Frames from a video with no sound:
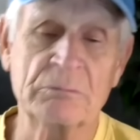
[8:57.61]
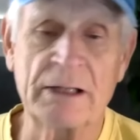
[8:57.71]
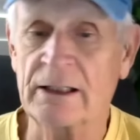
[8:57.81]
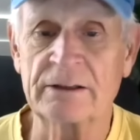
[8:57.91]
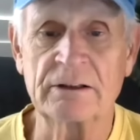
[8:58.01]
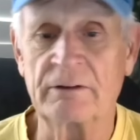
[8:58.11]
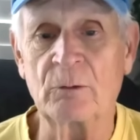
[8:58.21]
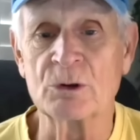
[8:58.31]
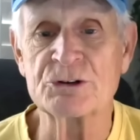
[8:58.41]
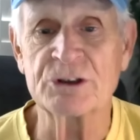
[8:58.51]
like I think
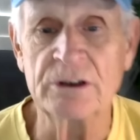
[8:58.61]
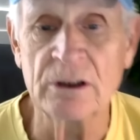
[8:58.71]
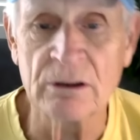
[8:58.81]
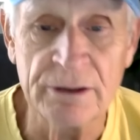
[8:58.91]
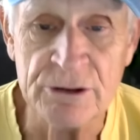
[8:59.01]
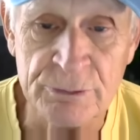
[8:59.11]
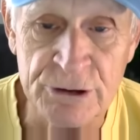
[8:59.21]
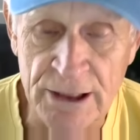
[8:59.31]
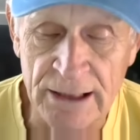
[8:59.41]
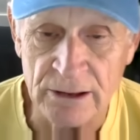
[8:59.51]
once a year, and he's
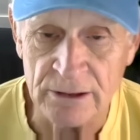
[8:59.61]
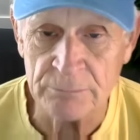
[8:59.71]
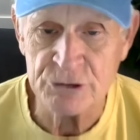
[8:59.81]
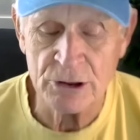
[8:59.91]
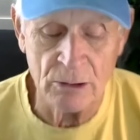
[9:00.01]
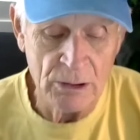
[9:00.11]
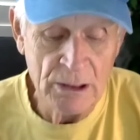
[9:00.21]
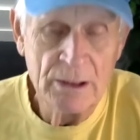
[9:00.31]
rejected them. So